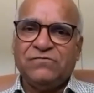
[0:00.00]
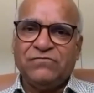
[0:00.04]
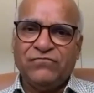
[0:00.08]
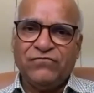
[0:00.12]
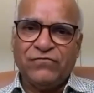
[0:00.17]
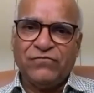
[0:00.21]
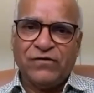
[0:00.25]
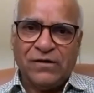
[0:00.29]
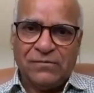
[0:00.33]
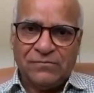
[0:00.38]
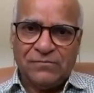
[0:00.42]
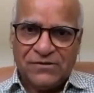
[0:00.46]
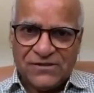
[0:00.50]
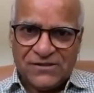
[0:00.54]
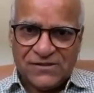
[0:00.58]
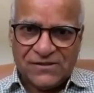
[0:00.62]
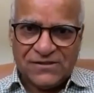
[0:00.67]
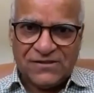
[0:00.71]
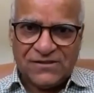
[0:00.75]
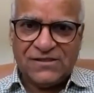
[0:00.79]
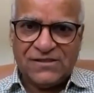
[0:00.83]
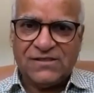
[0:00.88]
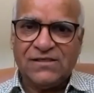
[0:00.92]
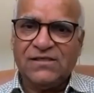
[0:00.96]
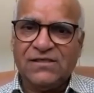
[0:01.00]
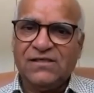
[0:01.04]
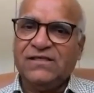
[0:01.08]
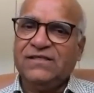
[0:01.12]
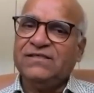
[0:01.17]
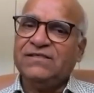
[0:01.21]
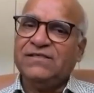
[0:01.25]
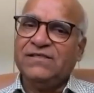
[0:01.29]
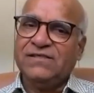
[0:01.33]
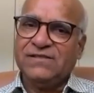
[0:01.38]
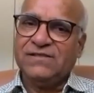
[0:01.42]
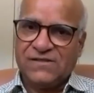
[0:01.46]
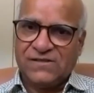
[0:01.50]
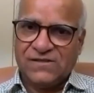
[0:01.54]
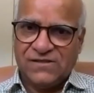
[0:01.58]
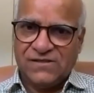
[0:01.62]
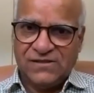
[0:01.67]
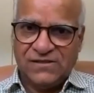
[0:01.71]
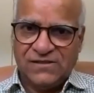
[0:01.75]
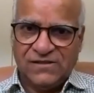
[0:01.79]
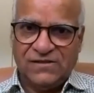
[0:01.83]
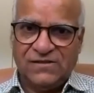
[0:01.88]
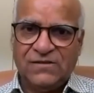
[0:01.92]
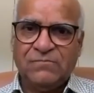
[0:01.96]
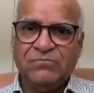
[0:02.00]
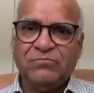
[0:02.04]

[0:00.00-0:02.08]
pharmaceutical industry,